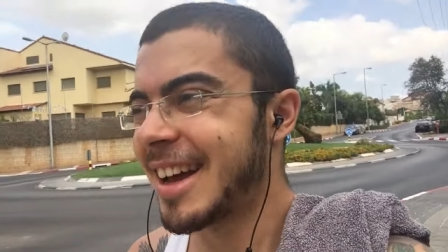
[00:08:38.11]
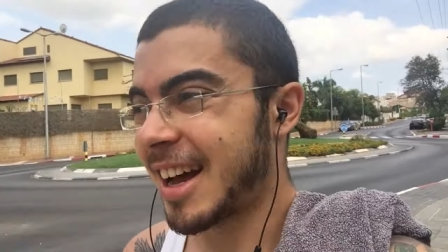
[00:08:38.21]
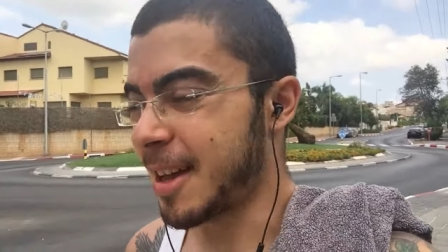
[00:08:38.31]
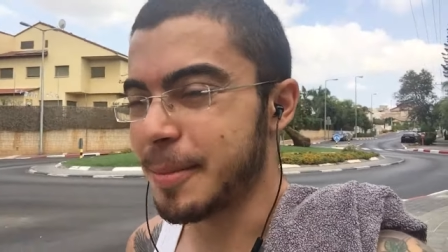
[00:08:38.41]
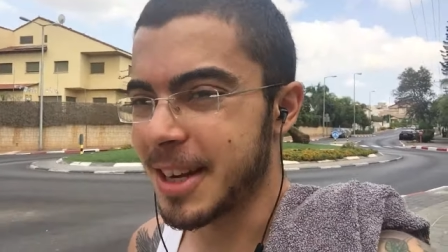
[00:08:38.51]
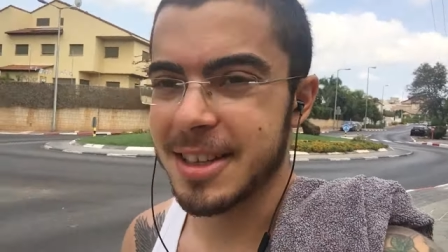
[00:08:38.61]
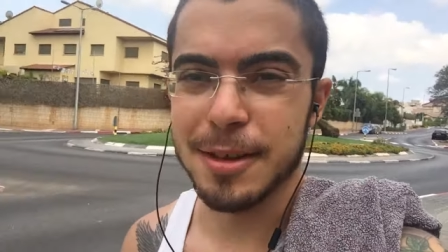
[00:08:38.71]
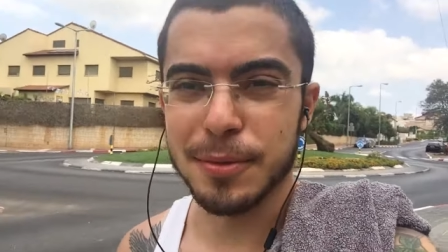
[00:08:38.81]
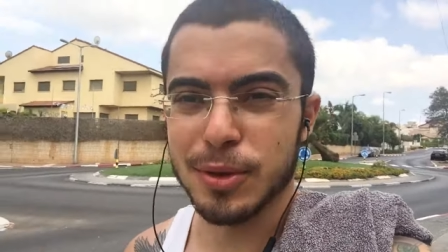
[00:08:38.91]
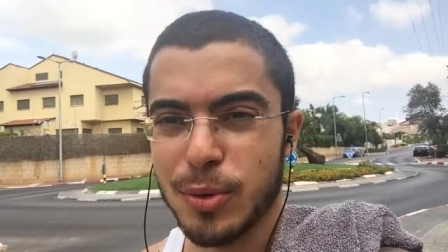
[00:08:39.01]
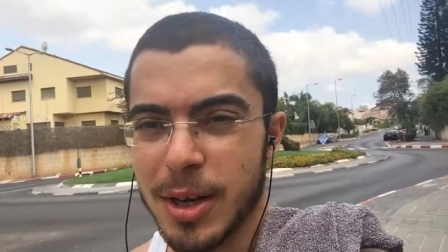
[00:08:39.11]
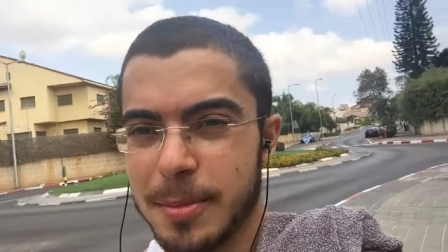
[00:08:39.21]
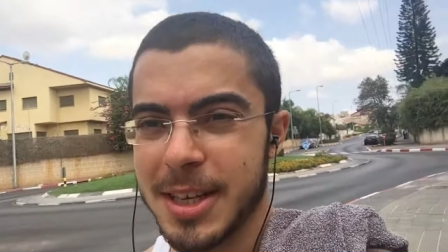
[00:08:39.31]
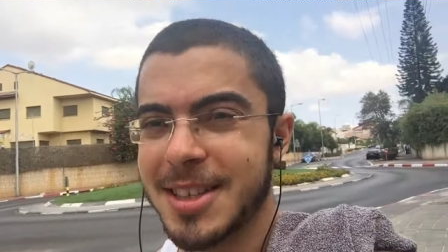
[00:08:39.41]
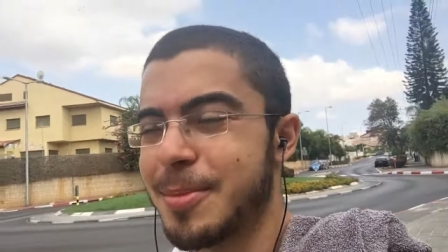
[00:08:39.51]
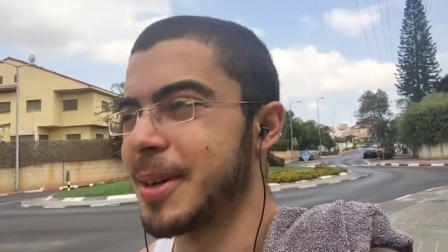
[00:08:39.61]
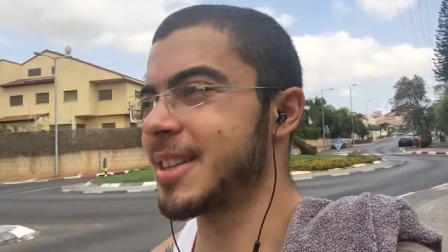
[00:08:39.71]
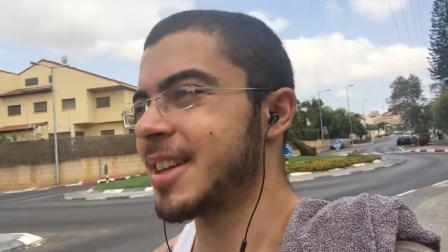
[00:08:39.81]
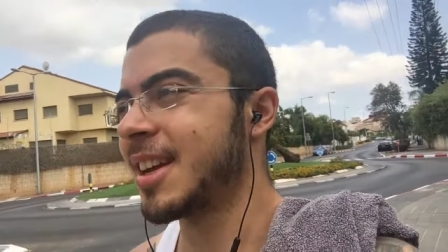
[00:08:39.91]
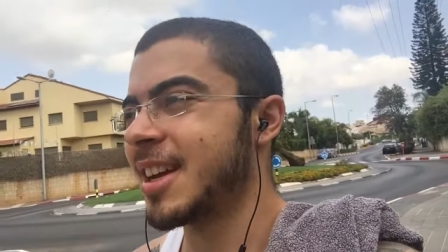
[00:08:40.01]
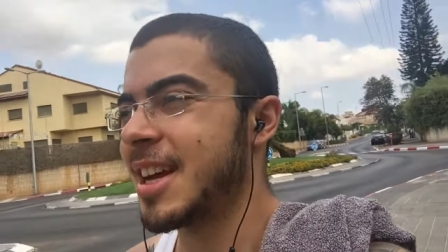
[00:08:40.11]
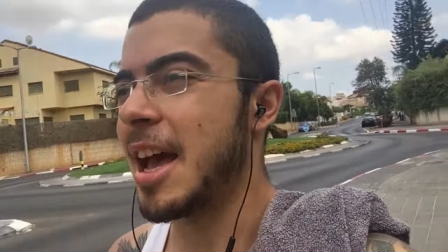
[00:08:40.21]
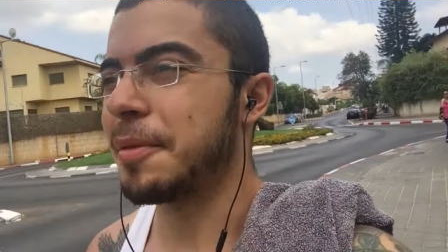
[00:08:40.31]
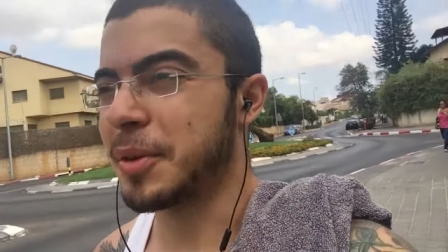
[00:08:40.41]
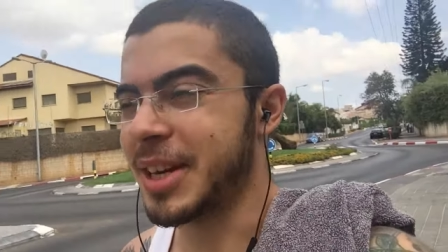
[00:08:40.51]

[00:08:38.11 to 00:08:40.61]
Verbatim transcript: I meditate for 20 minutes, but if I